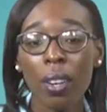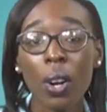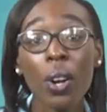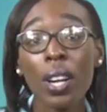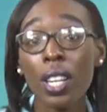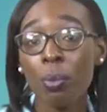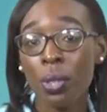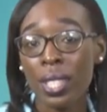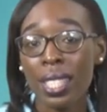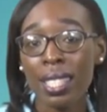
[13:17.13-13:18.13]
or
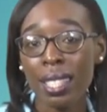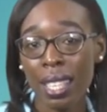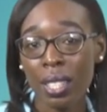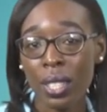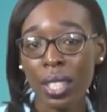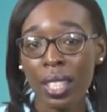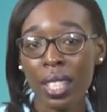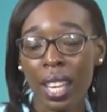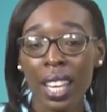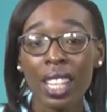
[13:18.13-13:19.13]
community center